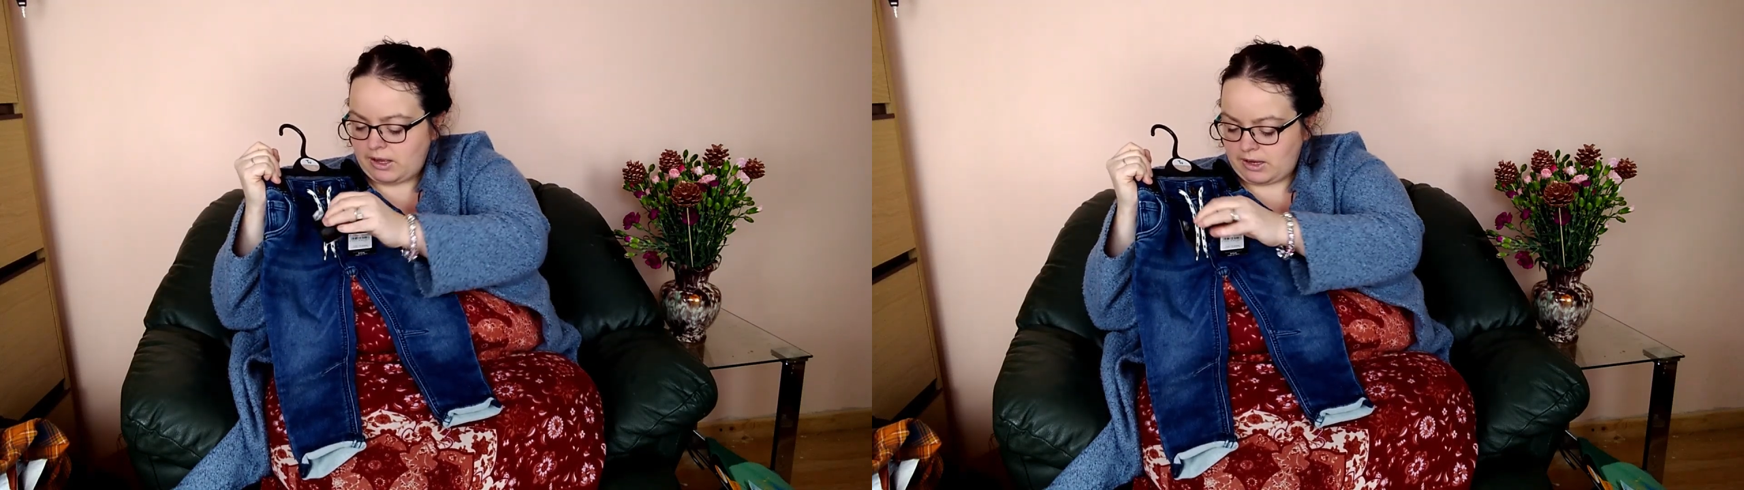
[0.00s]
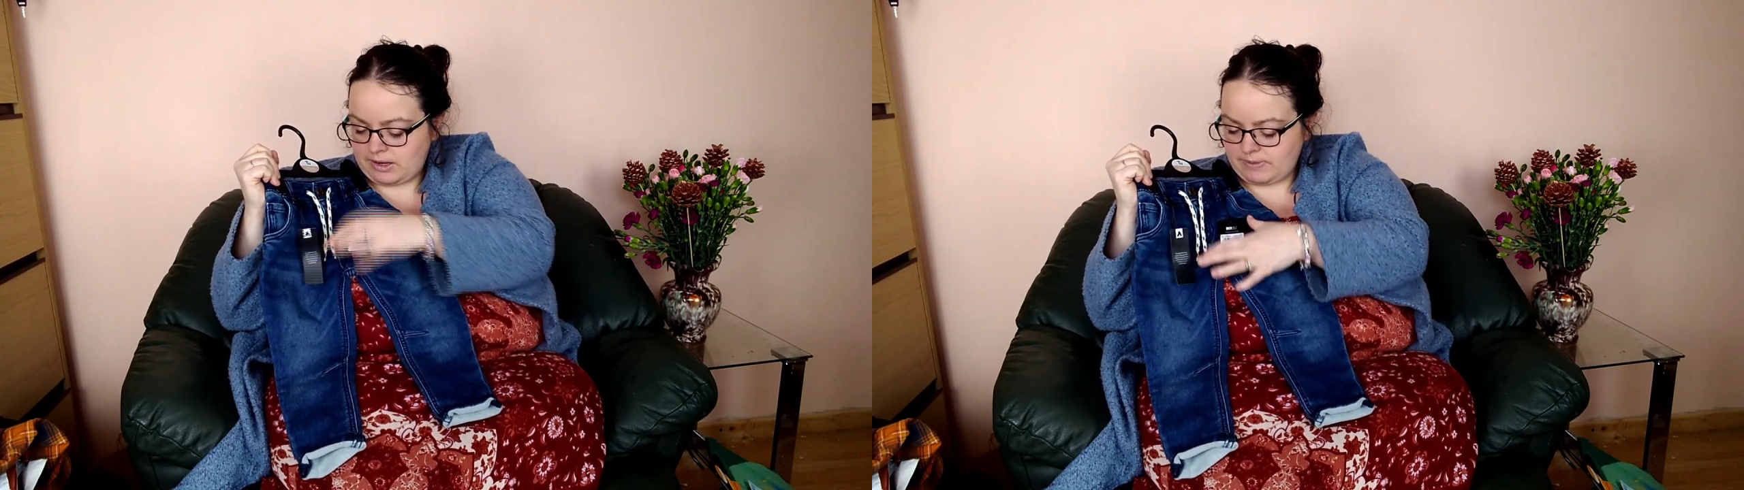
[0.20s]

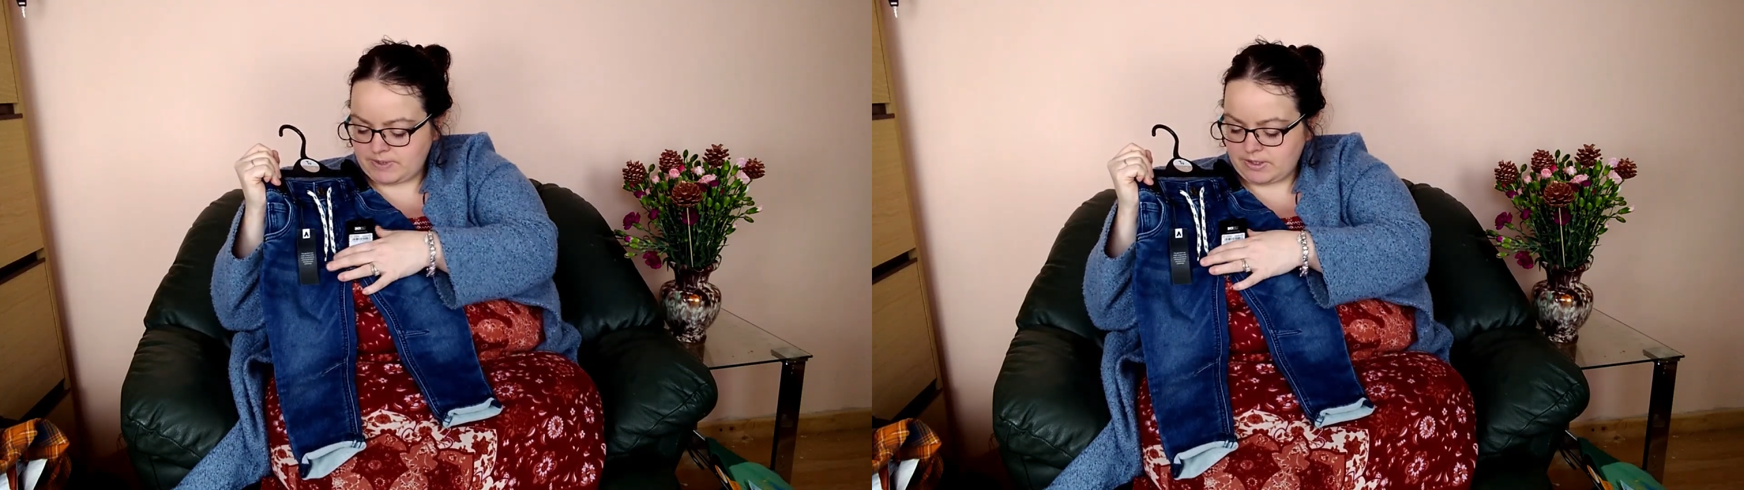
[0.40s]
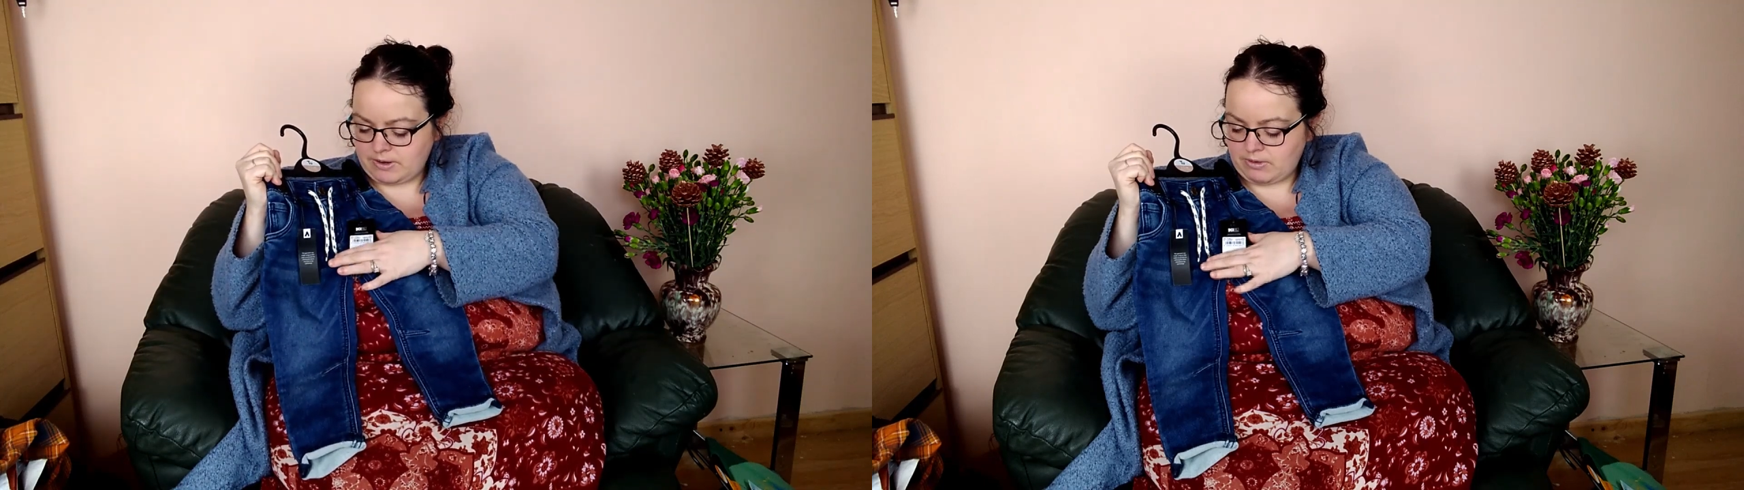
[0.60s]
Um,
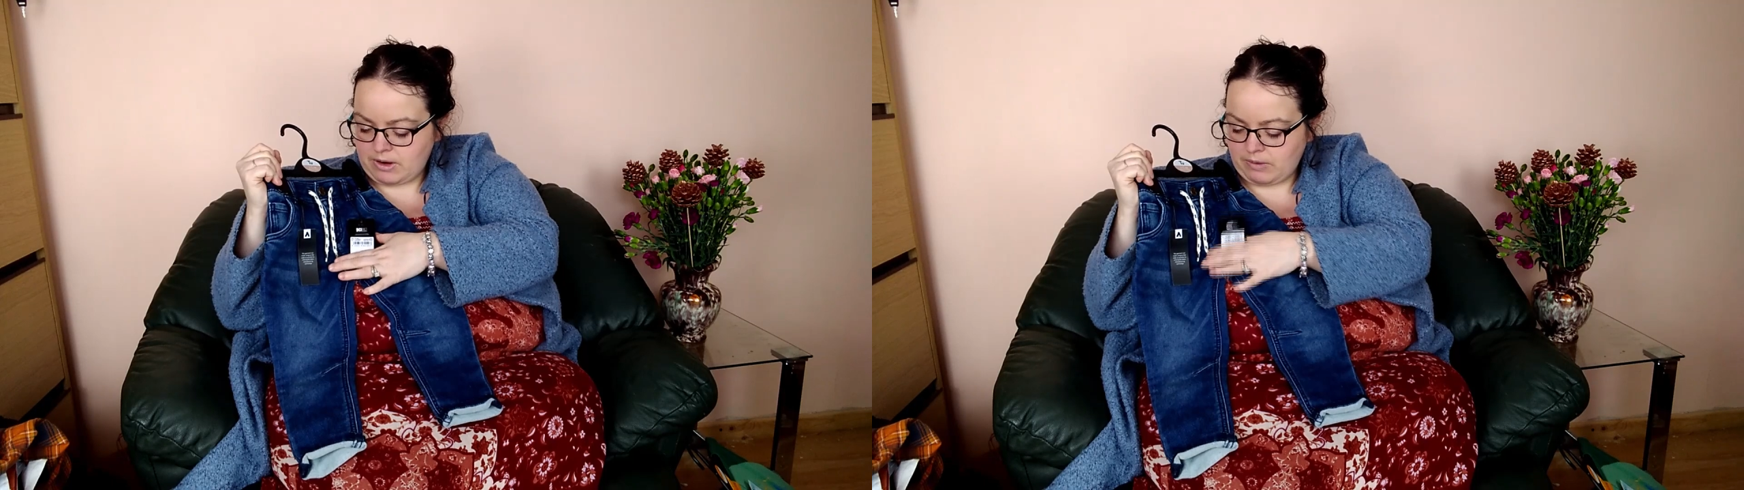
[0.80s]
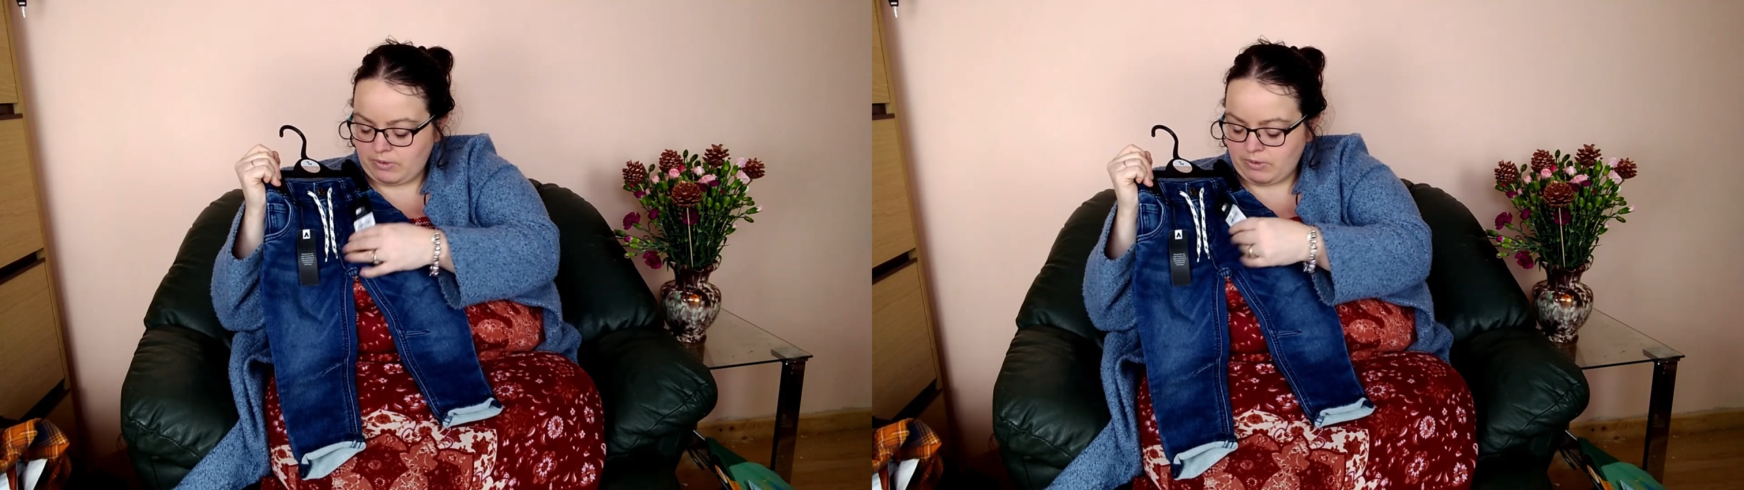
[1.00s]
so
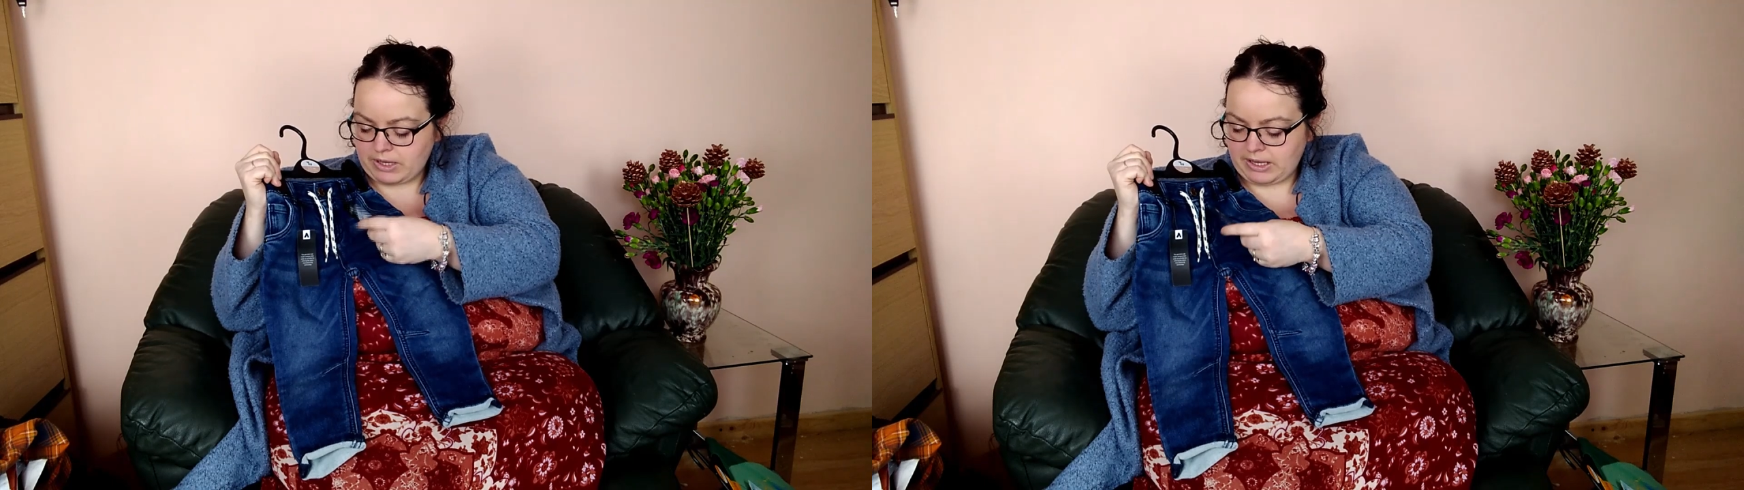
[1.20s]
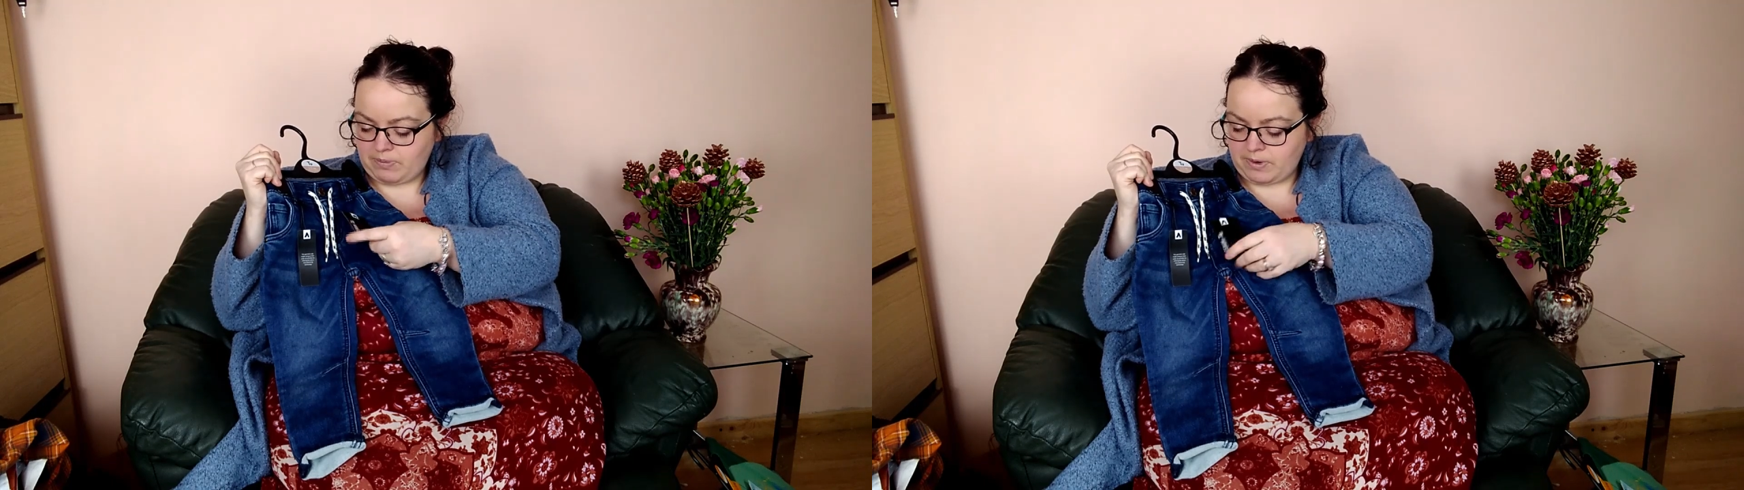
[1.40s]
I will
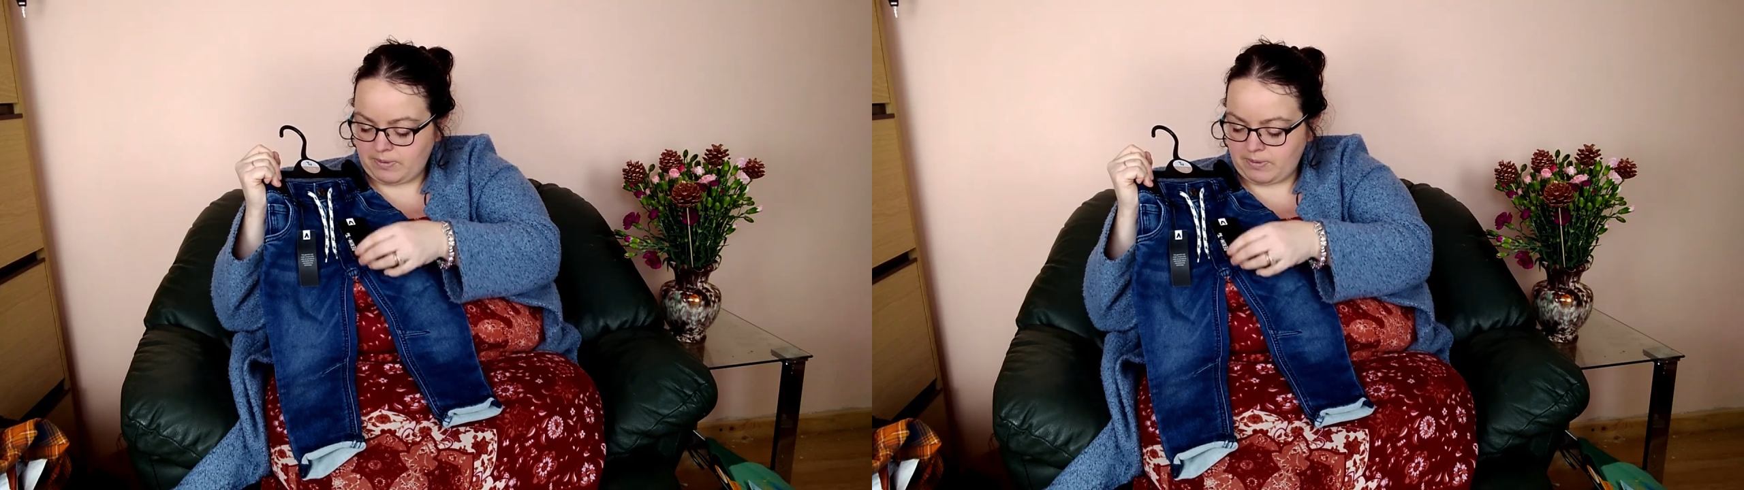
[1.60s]
keep